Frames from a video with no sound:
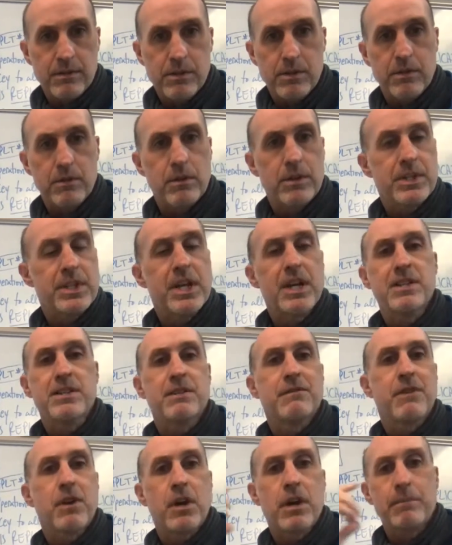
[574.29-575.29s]
So there are tons
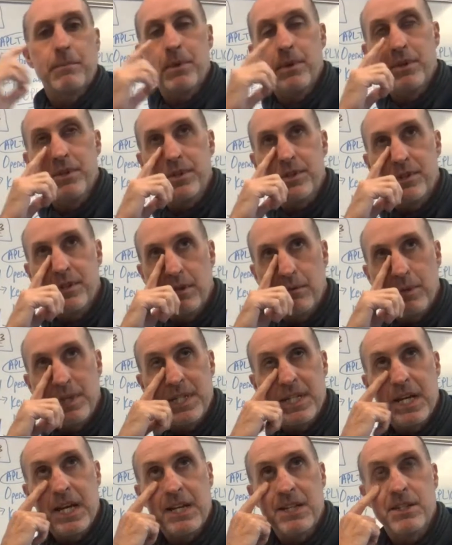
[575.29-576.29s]
of variables that we
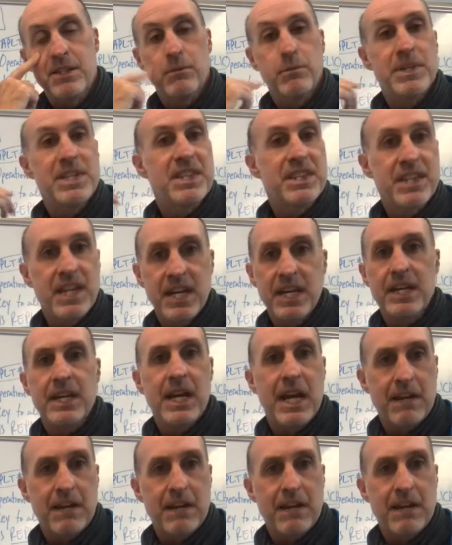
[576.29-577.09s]
test that we think